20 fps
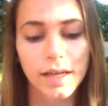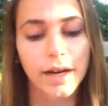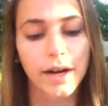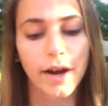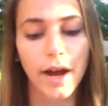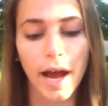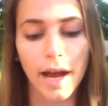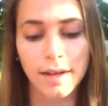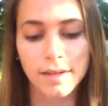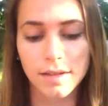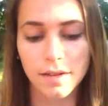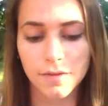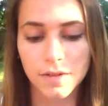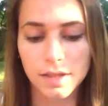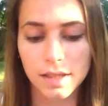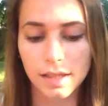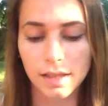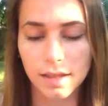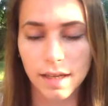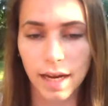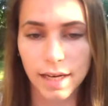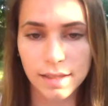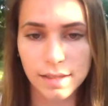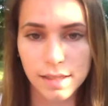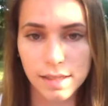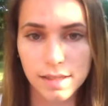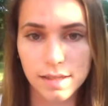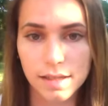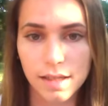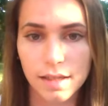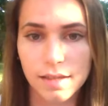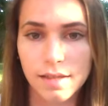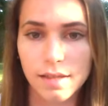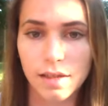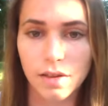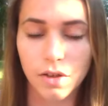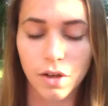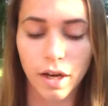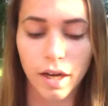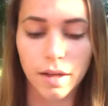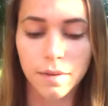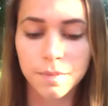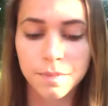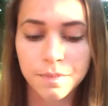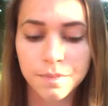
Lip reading: Air Act of 1963.